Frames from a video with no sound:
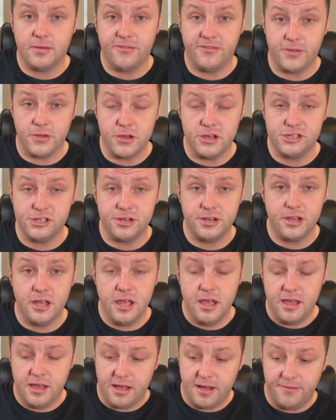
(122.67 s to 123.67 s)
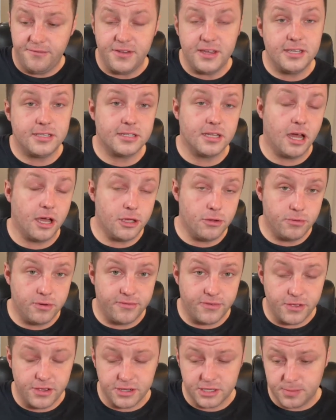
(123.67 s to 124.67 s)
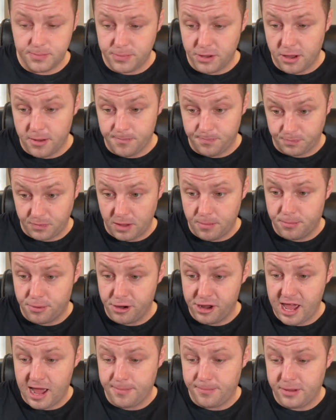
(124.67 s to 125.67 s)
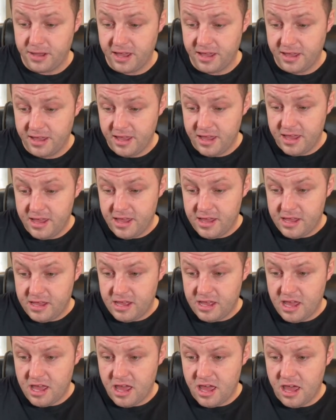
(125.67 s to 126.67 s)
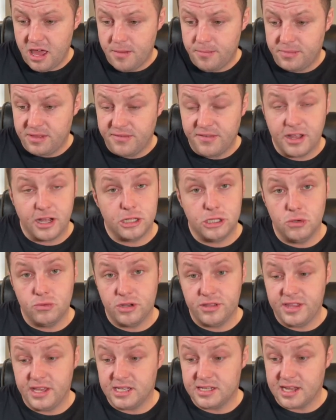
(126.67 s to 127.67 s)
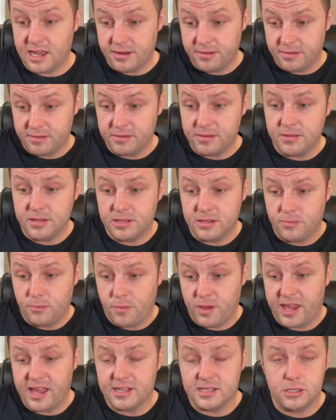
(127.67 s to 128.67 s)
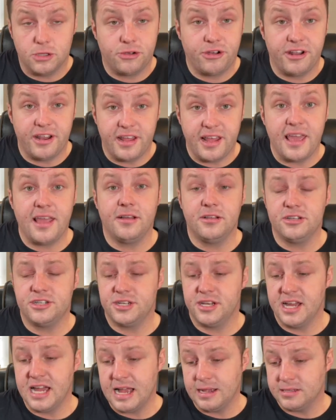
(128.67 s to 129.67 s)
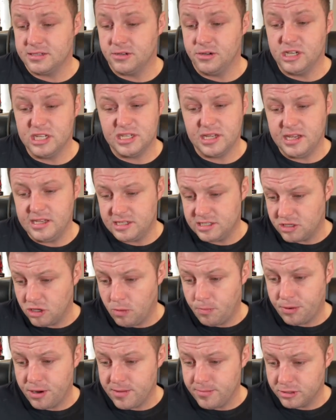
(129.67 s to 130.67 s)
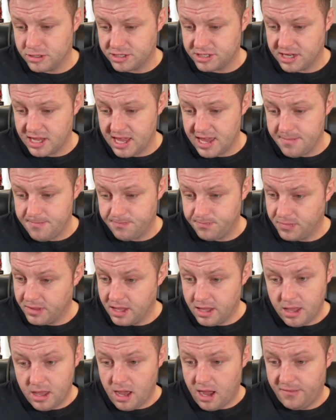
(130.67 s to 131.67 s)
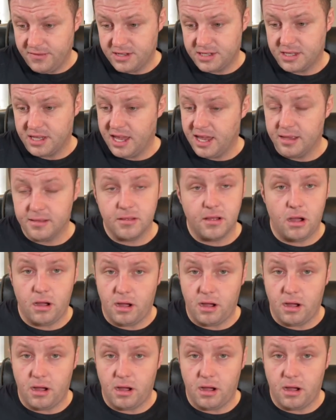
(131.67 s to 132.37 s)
version of V-Star Universe, but pretty happy they've included this and we get to look at it in English now. So it's still pretty much same, obviously,